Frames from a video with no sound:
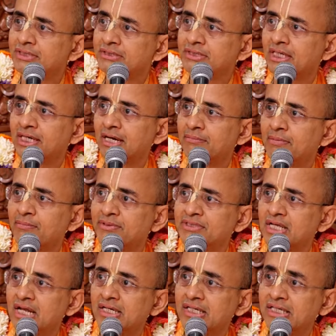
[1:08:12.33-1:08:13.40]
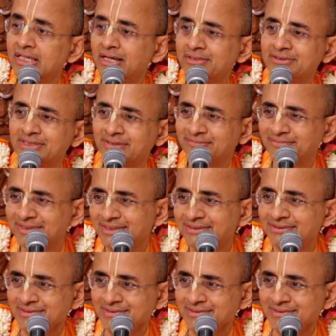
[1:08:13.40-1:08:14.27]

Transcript: So he started a Brahmacharini ashram.